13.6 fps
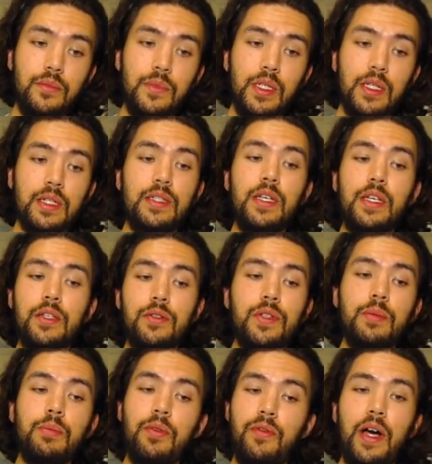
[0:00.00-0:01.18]

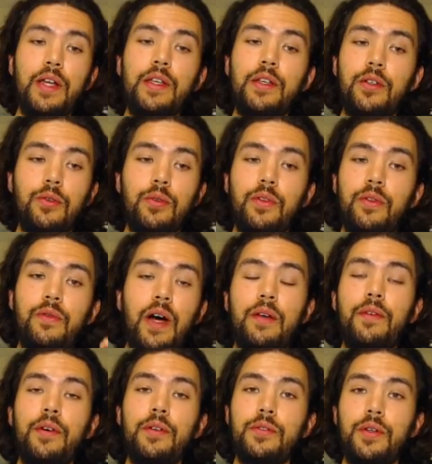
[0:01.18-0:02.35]
continuously providing you with
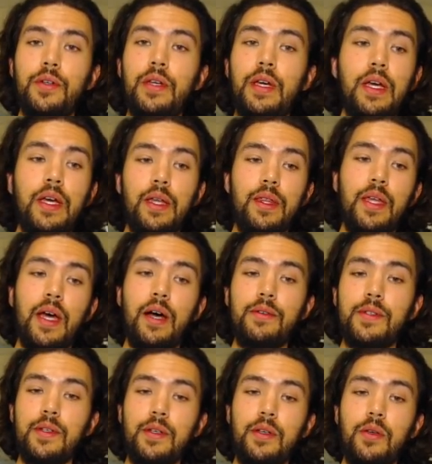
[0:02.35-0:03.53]
500,
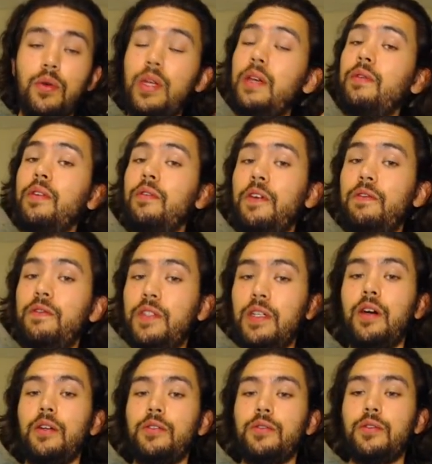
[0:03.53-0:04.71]
1,000, or even
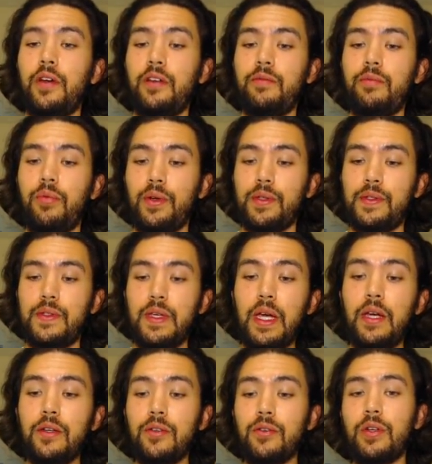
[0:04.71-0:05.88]
1,500 life points
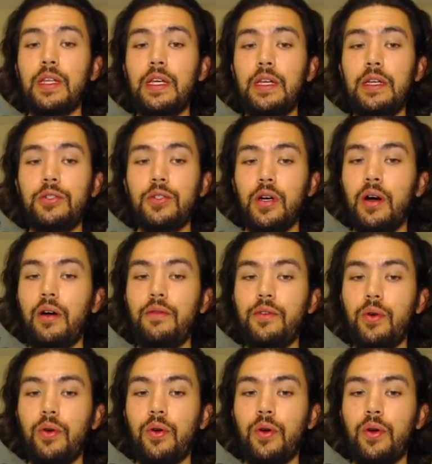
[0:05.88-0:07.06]
during each of
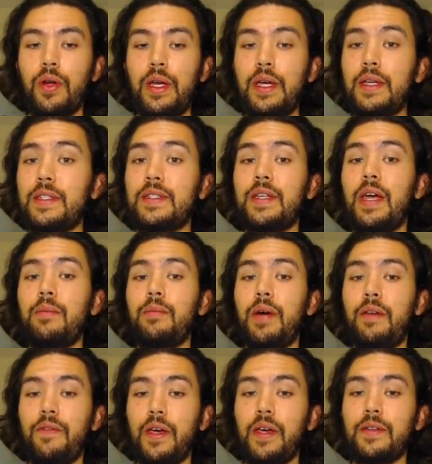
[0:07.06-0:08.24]
your
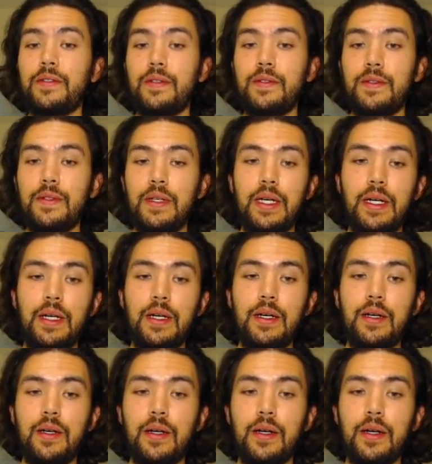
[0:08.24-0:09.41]
standby phases.
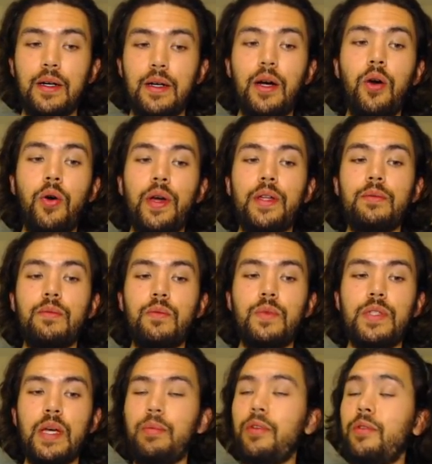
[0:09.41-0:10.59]
And
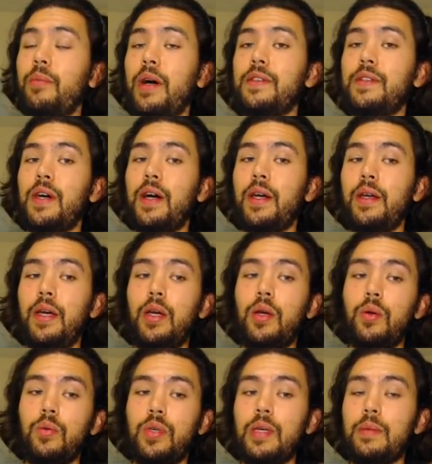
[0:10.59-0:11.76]
Temple of the Mind's Eye
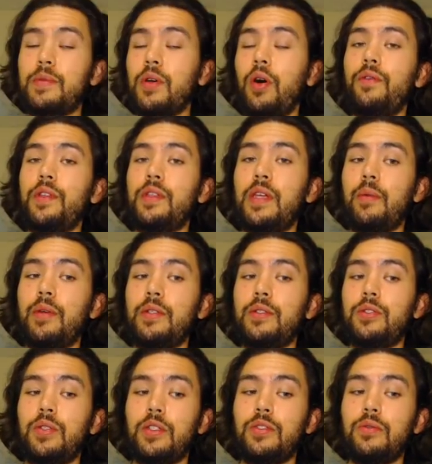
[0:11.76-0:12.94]
keeps all of the
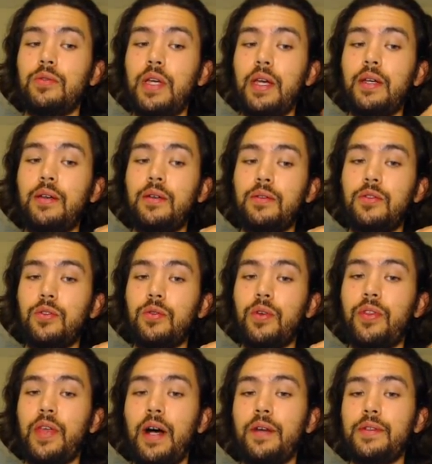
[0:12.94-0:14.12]
damage that you take to
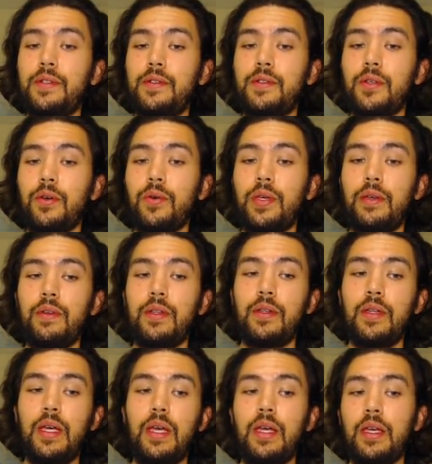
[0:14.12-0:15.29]
1,000, so even
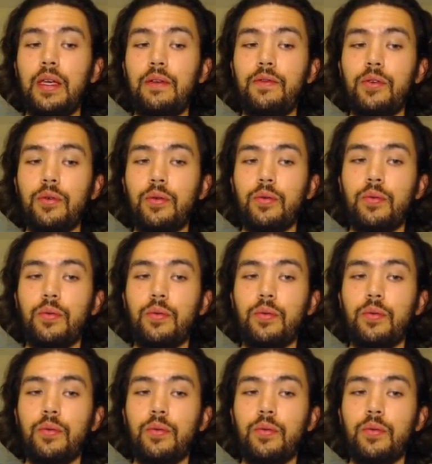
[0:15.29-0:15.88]
if you're